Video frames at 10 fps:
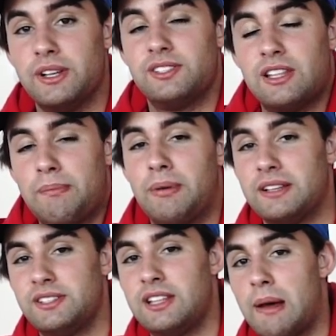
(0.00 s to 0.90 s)
it step by
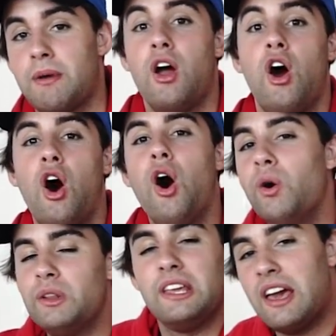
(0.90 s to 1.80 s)
step.
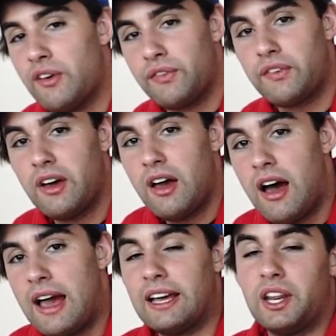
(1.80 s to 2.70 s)
Only if
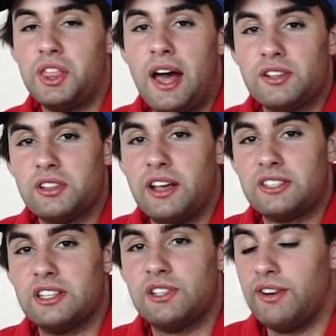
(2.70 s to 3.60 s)
I get 1,000
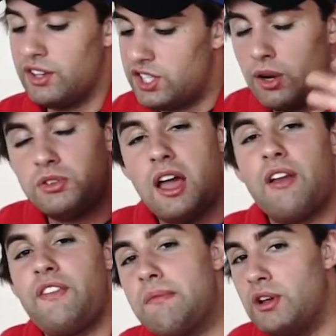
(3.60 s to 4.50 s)
likes on this video. So
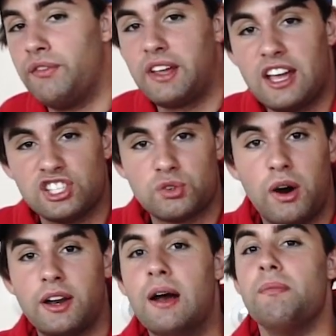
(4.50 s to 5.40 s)
Dan Fam Notification
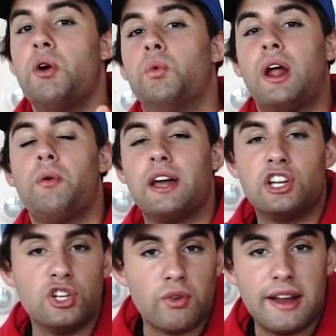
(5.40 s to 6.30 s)
Squad, what I want you to
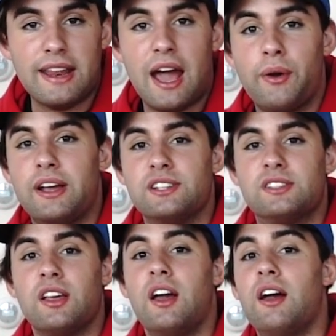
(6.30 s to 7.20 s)
do right now
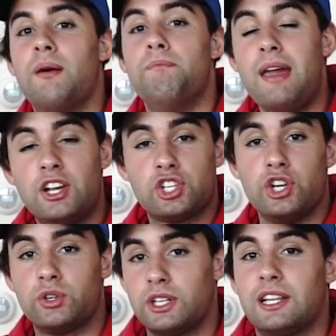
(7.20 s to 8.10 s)
is make sure
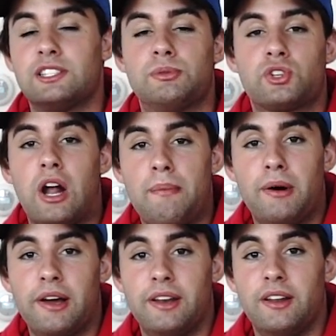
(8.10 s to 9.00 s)
you click that subscribe
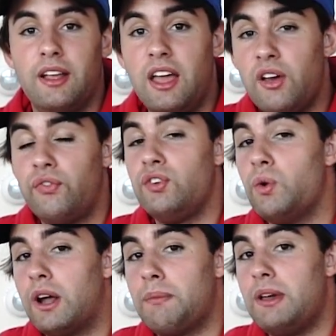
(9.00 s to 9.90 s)
button. If you
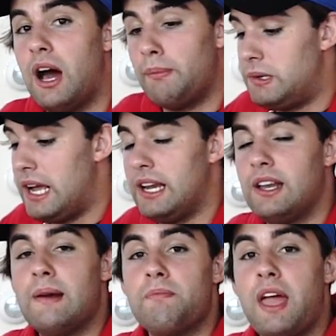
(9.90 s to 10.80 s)
want to be
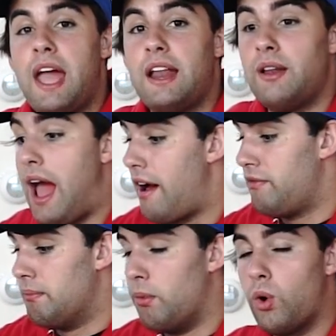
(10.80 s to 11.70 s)
updated and have
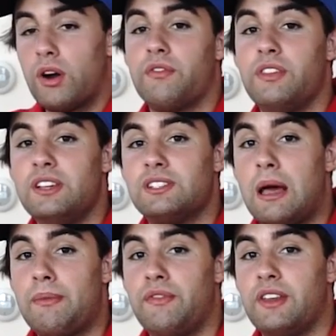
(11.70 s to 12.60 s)
more of these
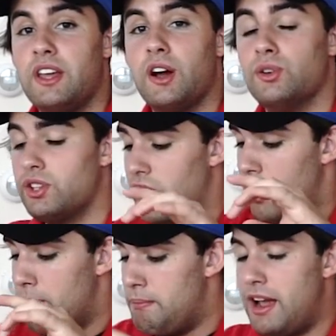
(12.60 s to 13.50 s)
type of videos,
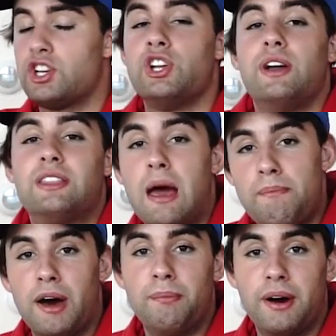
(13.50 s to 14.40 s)
make sure you hit that
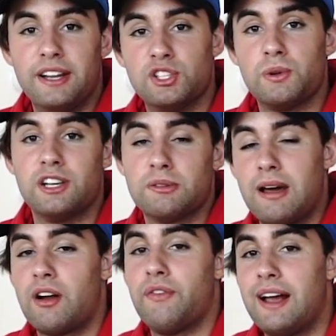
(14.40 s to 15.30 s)
bell button as well. As a
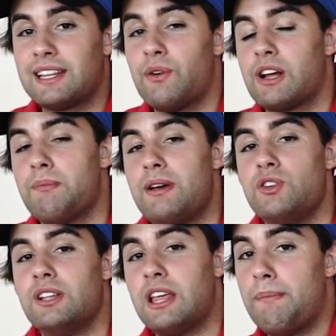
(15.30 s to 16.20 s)
matter of fact, I recommend
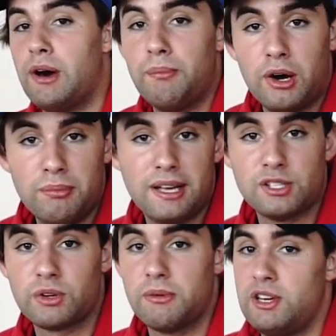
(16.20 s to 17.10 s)
you hit that bell button
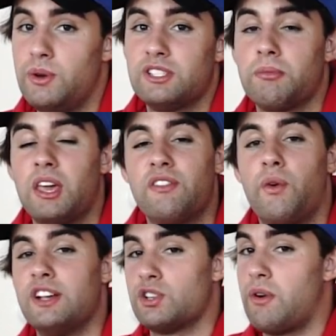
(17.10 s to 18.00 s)
because we're going to be doing some
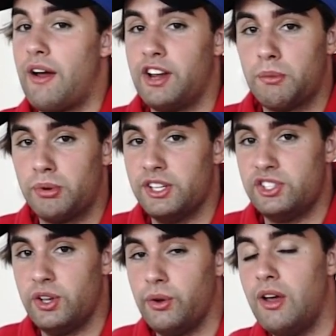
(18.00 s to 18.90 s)
giveaways around here pretty
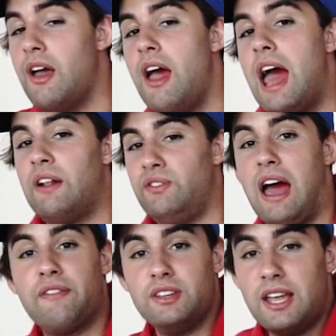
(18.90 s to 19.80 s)
soon. And if you
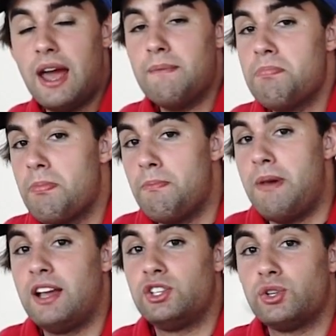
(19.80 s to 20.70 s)
haven't yet,
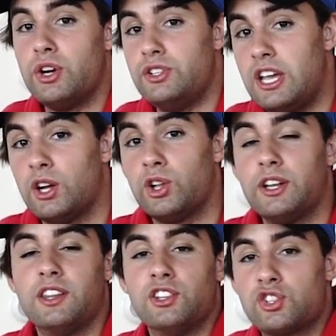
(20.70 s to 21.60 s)
make sure you take a look
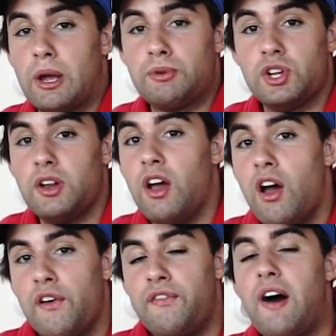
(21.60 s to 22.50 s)
in the description.
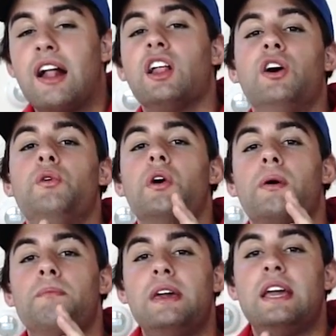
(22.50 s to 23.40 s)
Follow
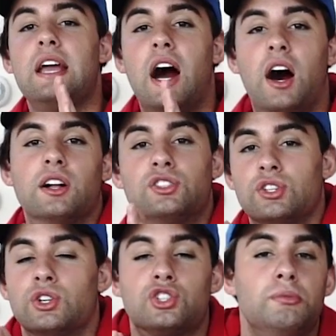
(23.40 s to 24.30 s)
me on
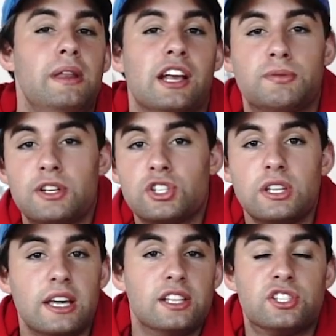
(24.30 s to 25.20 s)
social media,
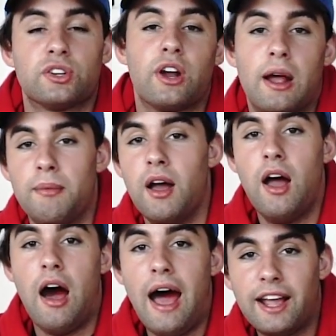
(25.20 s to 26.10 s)
especially Instagram.
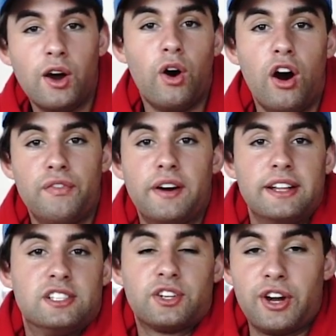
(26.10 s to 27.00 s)
I go off on
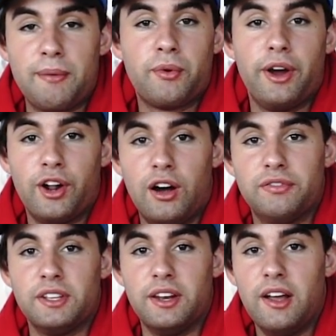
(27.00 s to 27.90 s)
Instagram quite
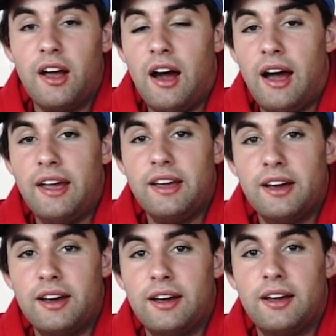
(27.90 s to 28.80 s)
often.
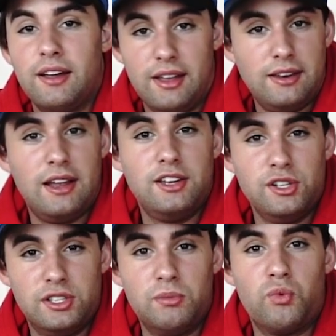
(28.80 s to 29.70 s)
I do
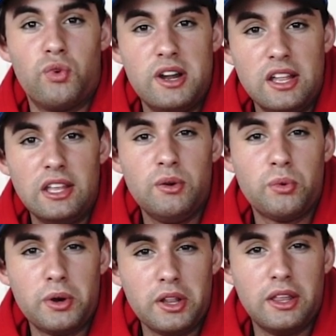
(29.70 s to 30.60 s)
some really,
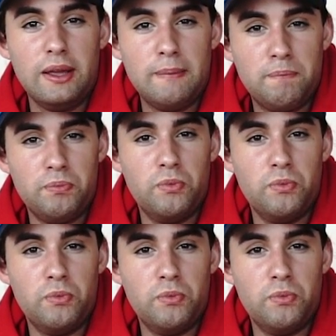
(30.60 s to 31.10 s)
really